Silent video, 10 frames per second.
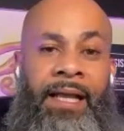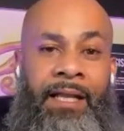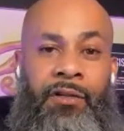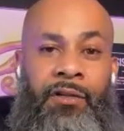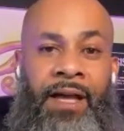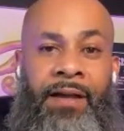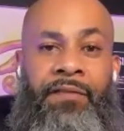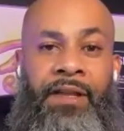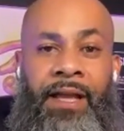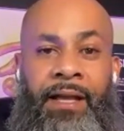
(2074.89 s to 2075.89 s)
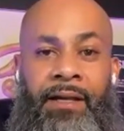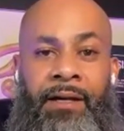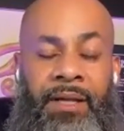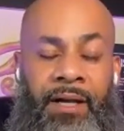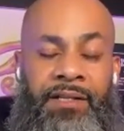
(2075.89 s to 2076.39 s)
Either that VA,
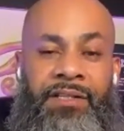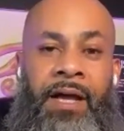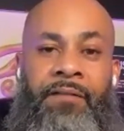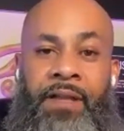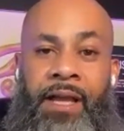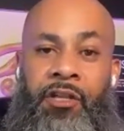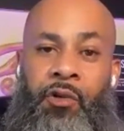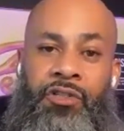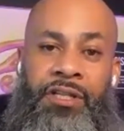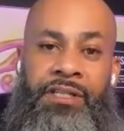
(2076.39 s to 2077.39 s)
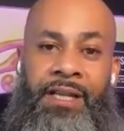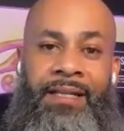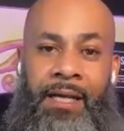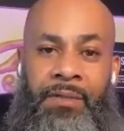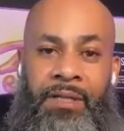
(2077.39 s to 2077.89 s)
because that VA usually is
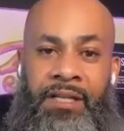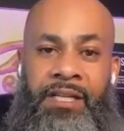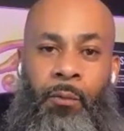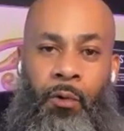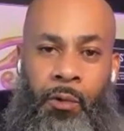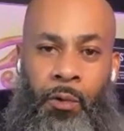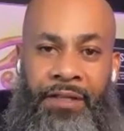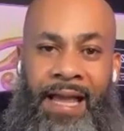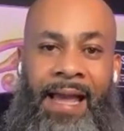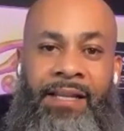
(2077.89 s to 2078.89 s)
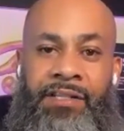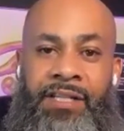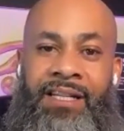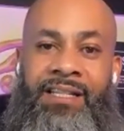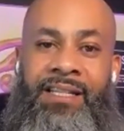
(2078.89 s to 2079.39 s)
9 times out of 10 working with an
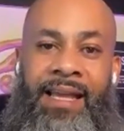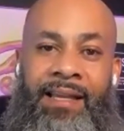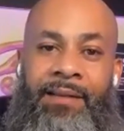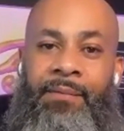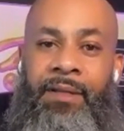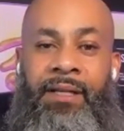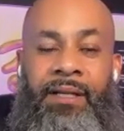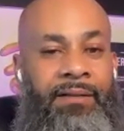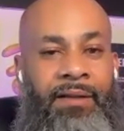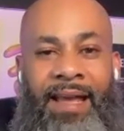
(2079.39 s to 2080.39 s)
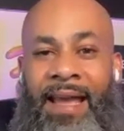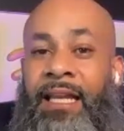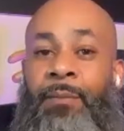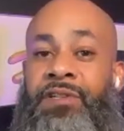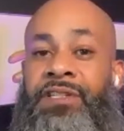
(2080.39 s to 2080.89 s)
agency that's taken
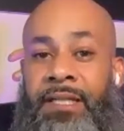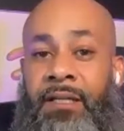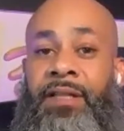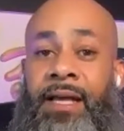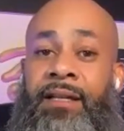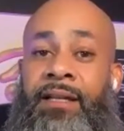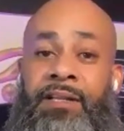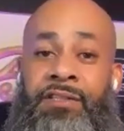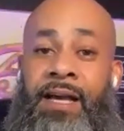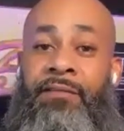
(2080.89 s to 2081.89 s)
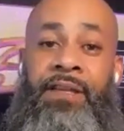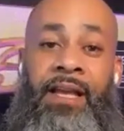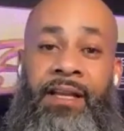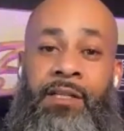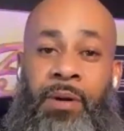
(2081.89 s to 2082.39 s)
80% of that. So that
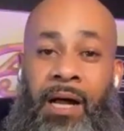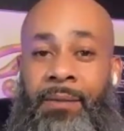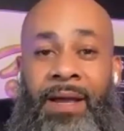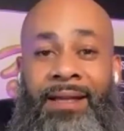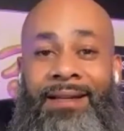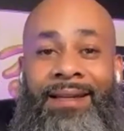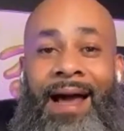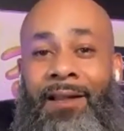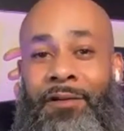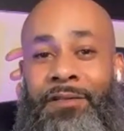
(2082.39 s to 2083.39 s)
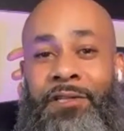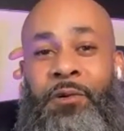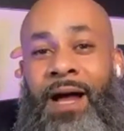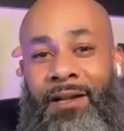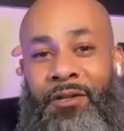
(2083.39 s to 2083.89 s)
VA is probably making $1,
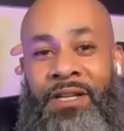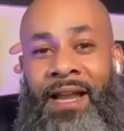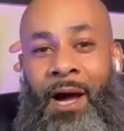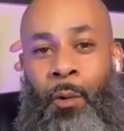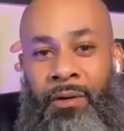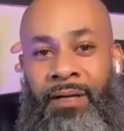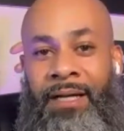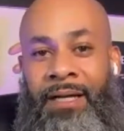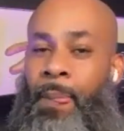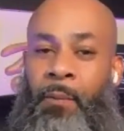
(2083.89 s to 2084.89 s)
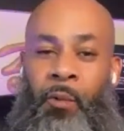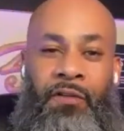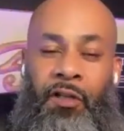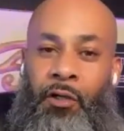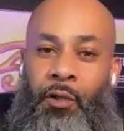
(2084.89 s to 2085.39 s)
$2 an hour with
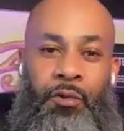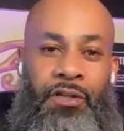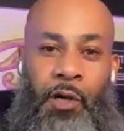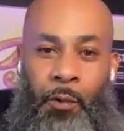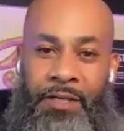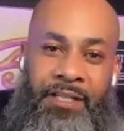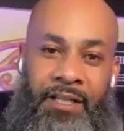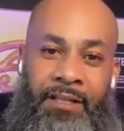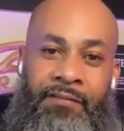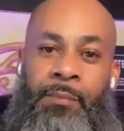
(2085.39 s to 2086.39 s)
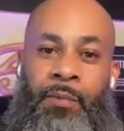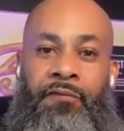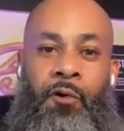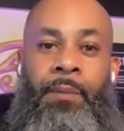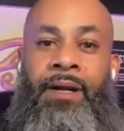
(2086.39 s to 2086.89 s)
little to no incentive to
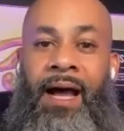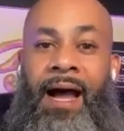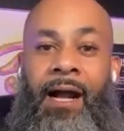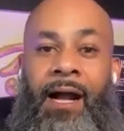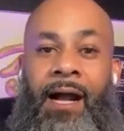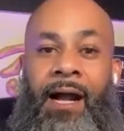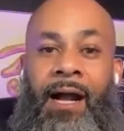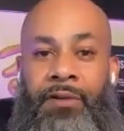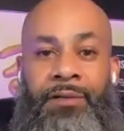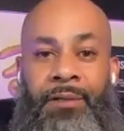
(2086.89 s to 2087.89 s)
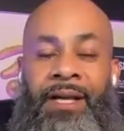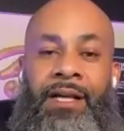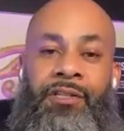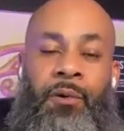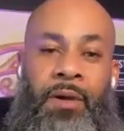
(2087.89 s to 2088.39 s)
perform at a high rate for you.
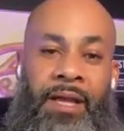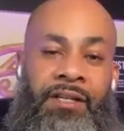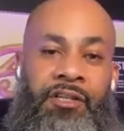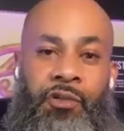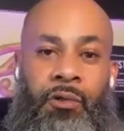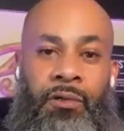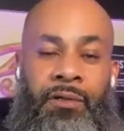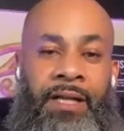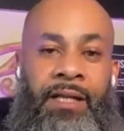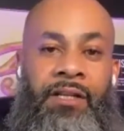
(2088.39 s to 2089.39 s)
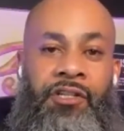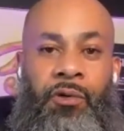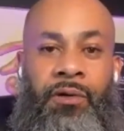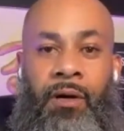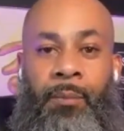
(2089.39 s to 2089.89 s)
So ensure that
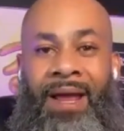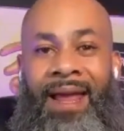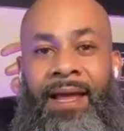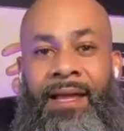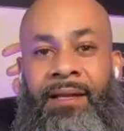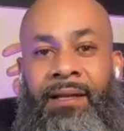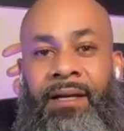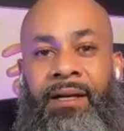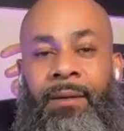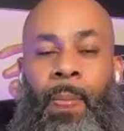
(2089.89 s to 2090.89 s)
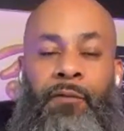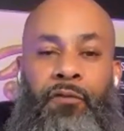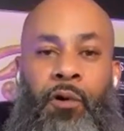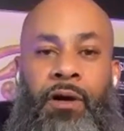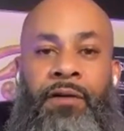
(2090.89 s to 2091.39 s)
you are paying
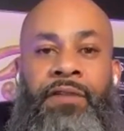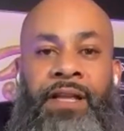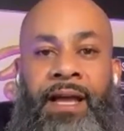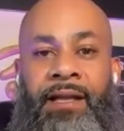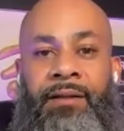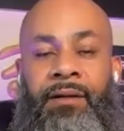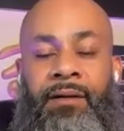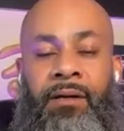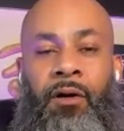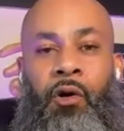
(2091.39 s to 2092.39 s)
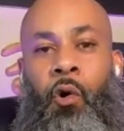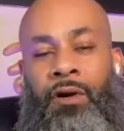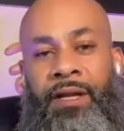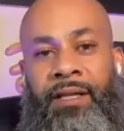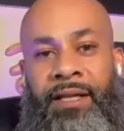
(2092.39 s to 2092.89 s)
for a VA
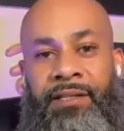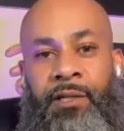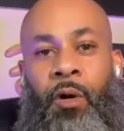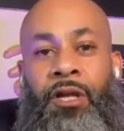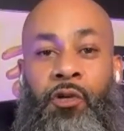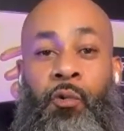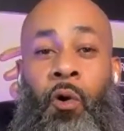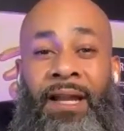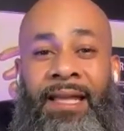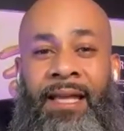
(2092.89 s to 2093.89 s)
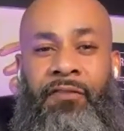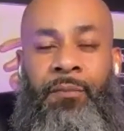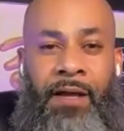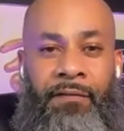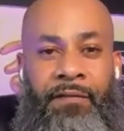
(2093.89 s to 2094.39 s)
accordingly to what you want to get
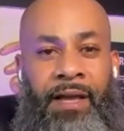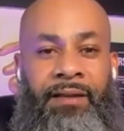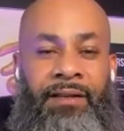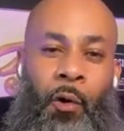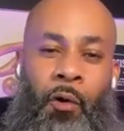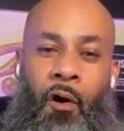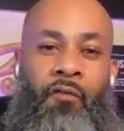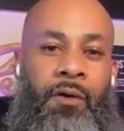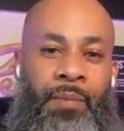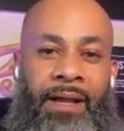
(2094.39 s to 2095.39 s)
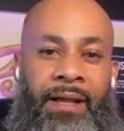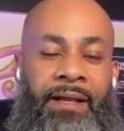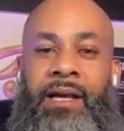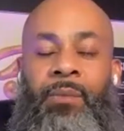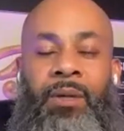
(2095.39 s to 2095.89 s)
from that VA. Don't overpay,
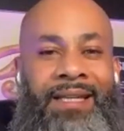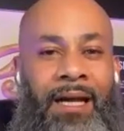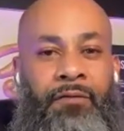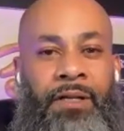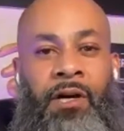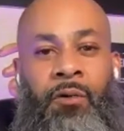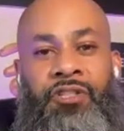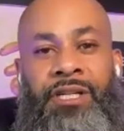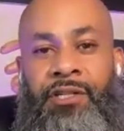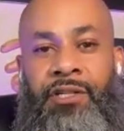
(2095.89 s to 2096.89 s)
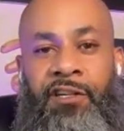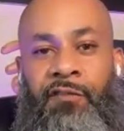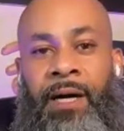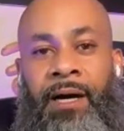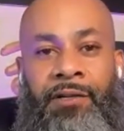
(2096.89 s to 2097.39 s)
but definitely don't cheat
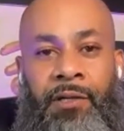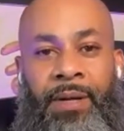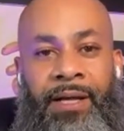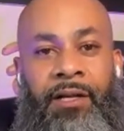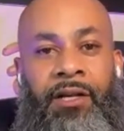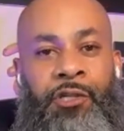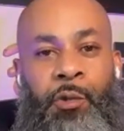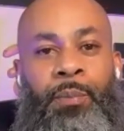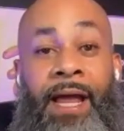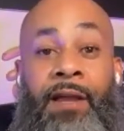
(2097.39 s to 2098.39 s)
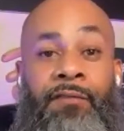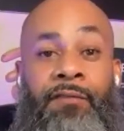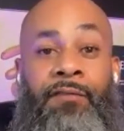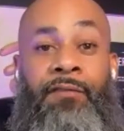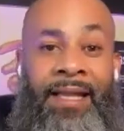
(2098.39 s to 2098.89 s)
yourself by underpaying, because you will pay
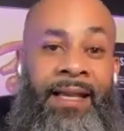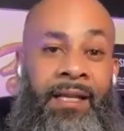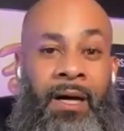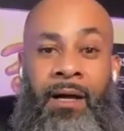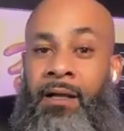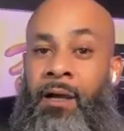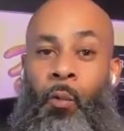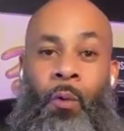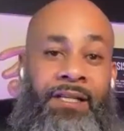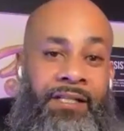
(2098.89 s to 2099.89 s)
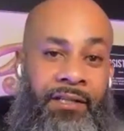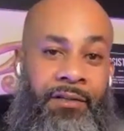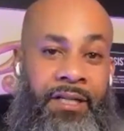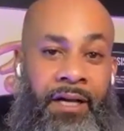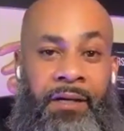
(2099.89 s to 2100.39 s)
for it in the end by wasting
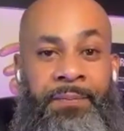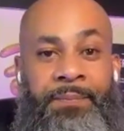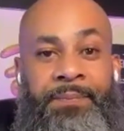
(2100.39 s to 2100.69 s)
your time.